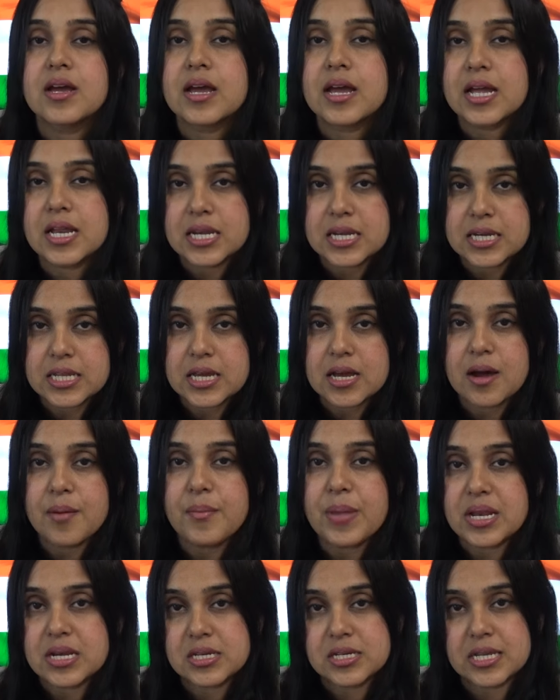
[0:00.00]
India
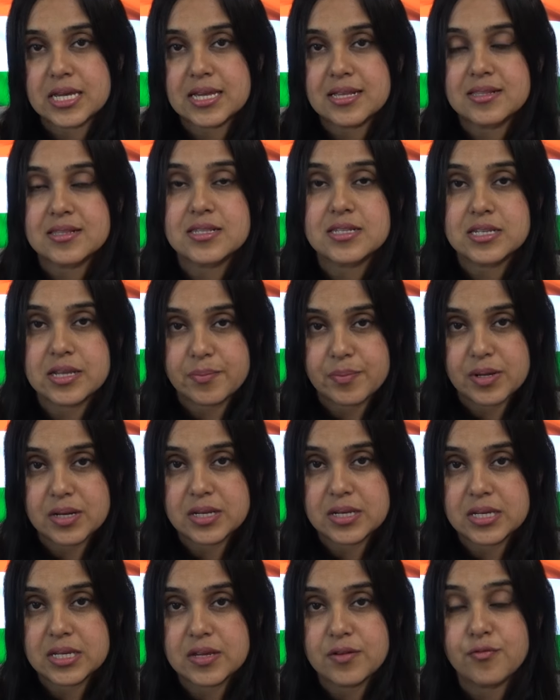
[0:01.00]
maintains
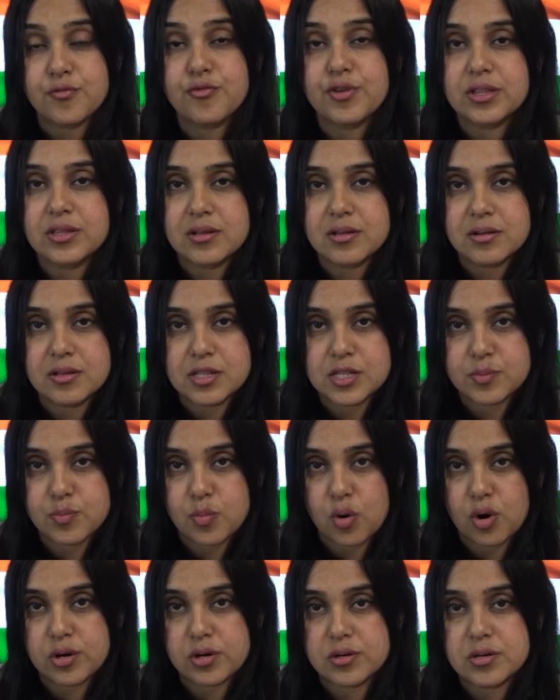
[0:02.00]
stability within its
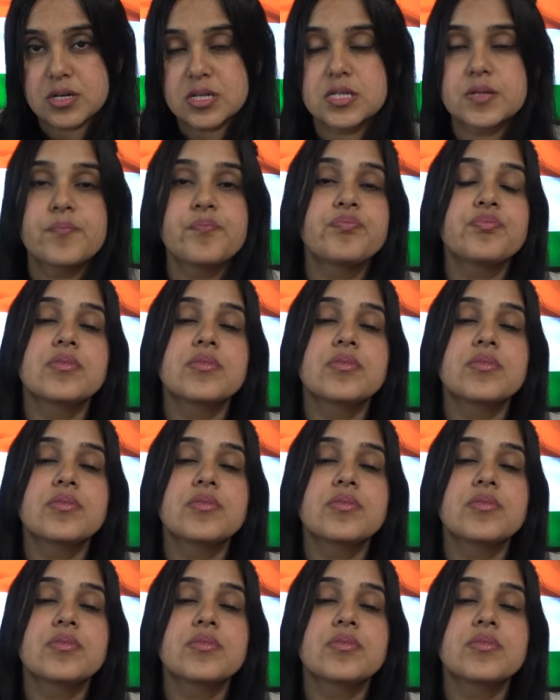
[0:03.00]
borders